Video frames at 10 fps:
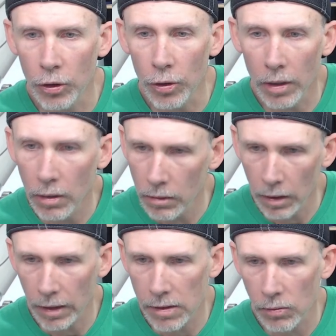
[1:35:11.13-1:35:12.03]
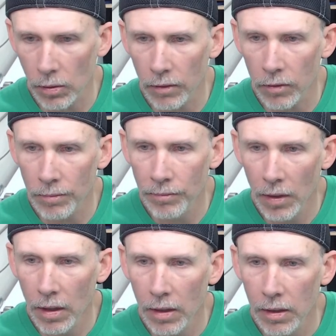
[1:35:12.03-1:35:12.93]
Good, I guess, whatever.
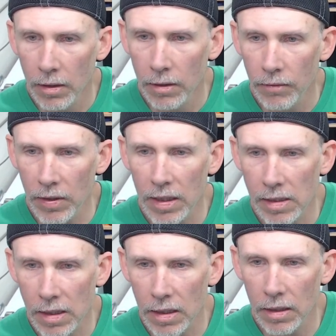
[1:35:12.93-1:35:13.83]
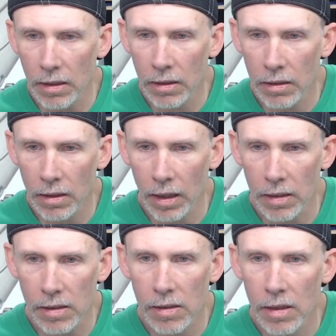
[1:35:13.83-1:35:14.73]
Vinny's in,
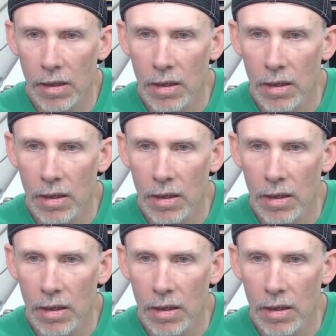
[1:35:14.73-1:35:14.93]
nice.